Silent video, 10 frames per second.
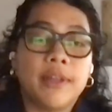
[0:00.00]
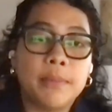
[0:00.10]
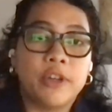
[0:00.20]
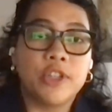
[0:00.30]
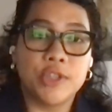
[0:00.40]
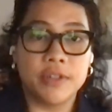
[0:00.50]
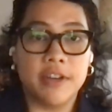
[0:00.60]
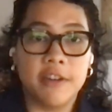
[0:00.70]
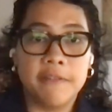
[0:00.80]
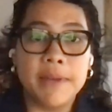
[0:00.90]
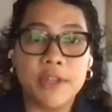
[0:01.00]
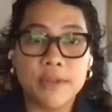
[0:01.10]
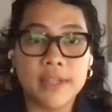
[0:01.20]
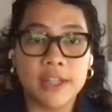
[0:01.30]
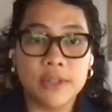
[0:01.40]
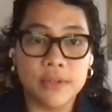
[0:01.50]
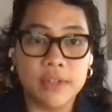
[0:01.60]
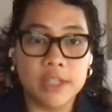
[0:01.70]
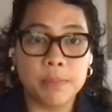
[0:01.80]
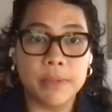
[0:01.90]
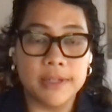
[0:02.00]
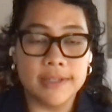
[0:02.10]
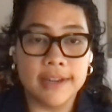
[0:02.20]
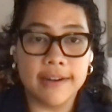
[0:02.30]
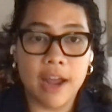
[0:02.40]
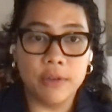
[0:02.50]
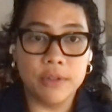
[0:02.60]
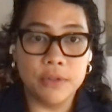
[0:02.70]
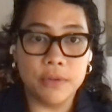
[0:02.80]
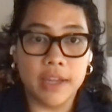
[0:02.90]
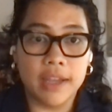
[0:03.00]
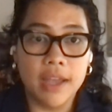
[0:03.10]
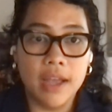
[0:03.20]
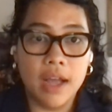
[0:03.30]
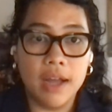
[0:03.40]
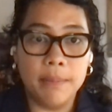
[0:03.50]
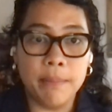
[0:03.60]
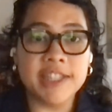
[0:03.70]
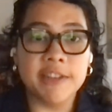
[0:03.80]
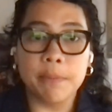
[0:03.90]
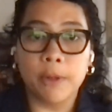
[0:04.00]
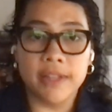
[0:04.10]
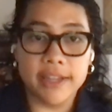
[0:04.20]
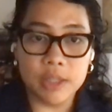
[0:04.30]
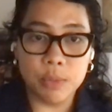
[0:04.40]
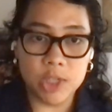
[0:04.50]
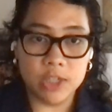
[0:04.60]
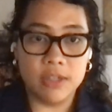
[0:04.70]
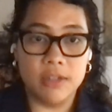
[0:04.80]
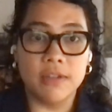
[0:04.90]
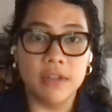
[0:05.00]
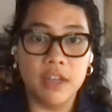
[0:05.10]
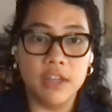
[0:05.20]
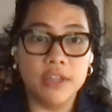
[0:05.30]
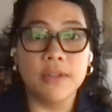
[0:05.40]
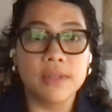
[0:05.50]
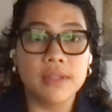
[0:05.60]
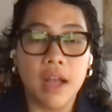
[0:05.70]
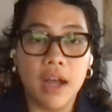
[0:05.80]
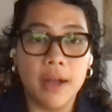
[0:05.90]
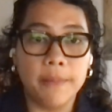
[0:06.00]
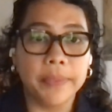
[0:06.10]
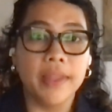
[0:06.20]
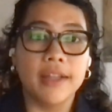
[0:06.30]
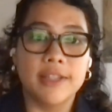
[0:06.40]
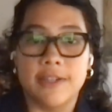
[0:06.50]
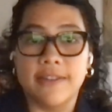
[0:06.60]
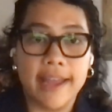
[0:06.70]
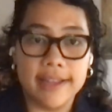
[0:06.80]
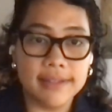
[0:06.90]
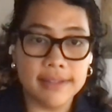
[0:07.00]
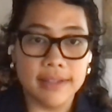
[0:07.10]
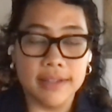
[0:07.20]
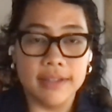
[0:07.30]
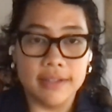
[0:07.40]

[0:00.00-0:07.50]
operating procedure that they've been using to disperse the crowd during uh, massive protests, which is to use um, tear gas.